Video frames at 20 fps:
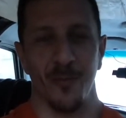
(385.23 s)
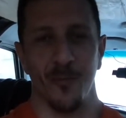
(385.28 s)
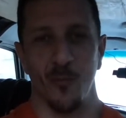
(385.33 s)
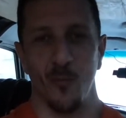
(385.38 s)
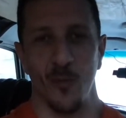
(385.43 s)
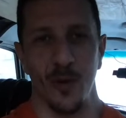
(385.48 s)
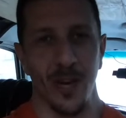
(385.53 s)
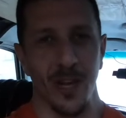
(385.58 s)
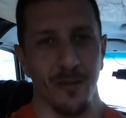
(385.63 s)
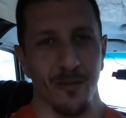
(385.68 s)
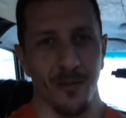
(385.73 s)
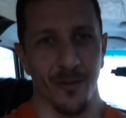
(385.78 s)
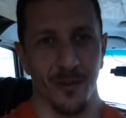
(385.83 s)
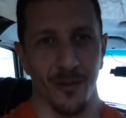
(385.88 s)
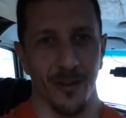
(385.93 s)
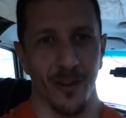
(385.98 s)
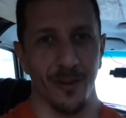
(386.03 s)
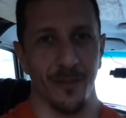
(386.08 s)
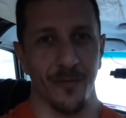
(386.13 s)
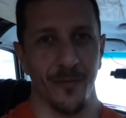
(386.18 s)
whatever.
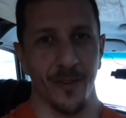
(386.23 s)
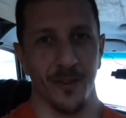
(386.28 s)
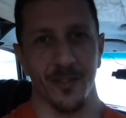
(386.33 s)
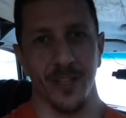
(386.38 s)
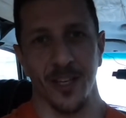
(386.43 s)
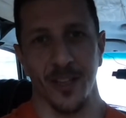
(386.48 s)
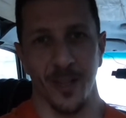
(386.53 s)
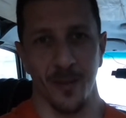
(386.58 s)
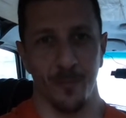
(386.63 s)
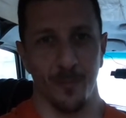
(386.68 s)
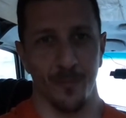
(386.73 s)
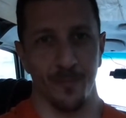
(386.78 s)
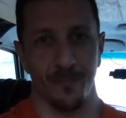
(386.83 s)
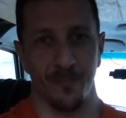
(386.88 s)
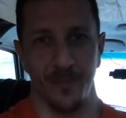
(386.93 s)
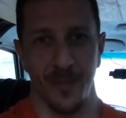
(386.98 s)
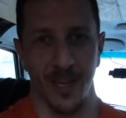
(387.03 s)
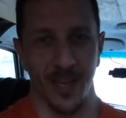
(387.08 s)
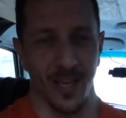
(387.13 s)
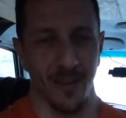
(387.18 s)
It feels like
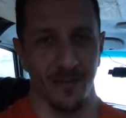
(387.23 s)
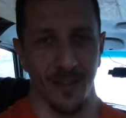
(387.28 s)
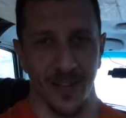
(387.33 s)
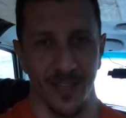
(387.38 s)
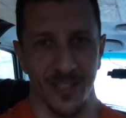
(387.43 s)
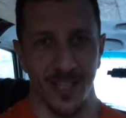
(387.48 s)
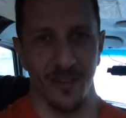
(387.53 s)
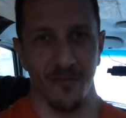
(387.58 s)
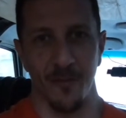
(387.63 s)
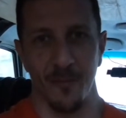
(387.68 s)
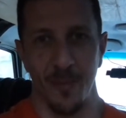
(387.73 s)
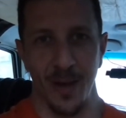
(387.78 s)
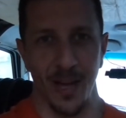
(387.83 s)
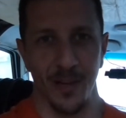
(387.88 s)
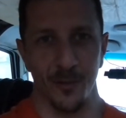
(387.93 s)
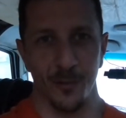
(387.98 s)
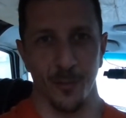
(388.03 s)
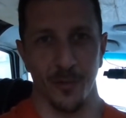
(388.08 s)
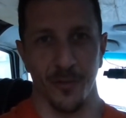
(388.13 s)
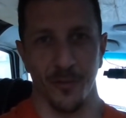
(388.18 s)
they give like 7
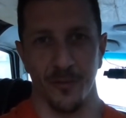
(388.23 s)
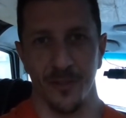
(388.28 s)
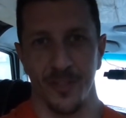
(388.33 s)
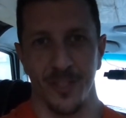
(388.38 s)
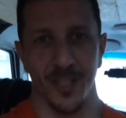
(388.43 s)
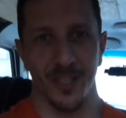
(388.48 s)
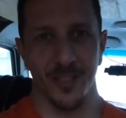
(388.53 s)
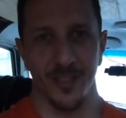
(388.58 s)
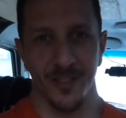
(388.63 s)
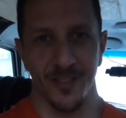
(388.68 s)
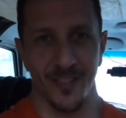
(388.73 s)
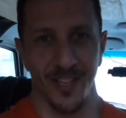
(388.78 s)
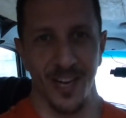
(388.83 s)
pounds worth of resistance,